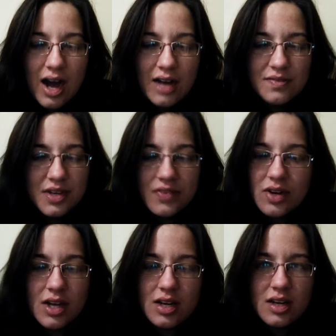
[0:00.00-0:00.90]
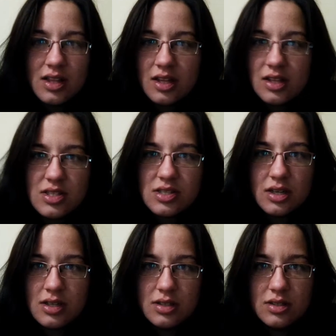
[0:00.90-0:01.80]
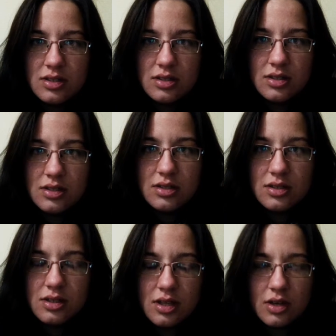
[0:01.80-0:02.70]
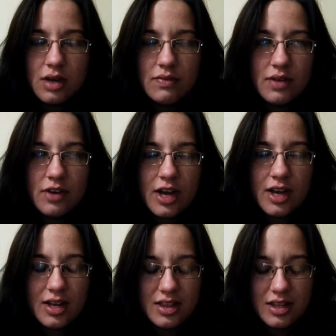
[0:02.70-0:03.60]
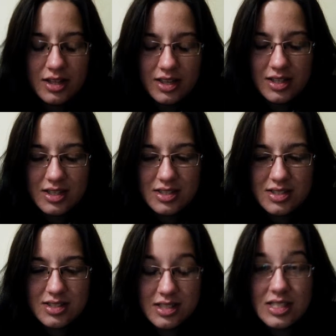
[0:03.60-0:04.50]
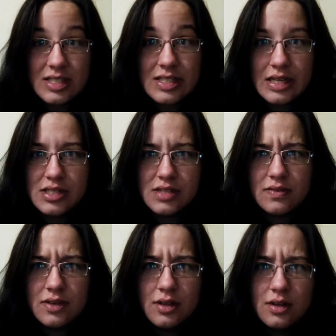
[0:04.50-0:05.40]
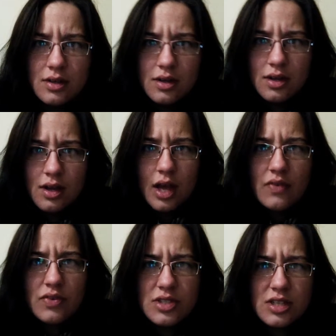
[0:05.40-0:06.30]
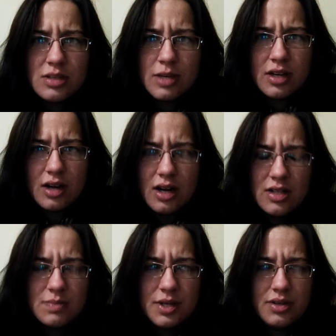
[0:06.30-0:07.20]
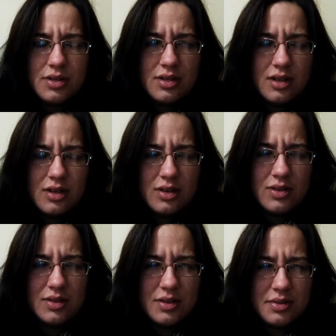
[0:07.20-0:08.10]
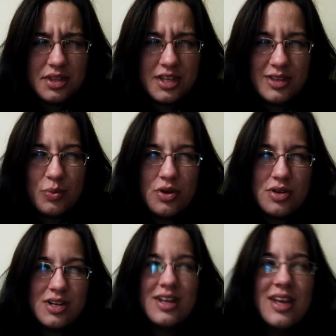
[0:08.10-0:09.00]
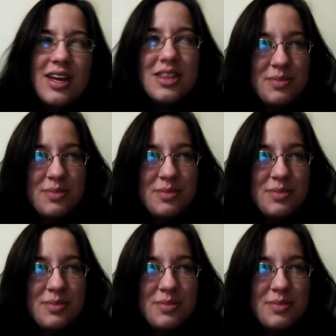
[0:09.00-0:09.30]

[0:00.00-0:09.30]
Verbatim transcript: I've never had anything like this done. You know, I've never had anything like this, this extensive, ever done to me in a hospital, you know, and I think the,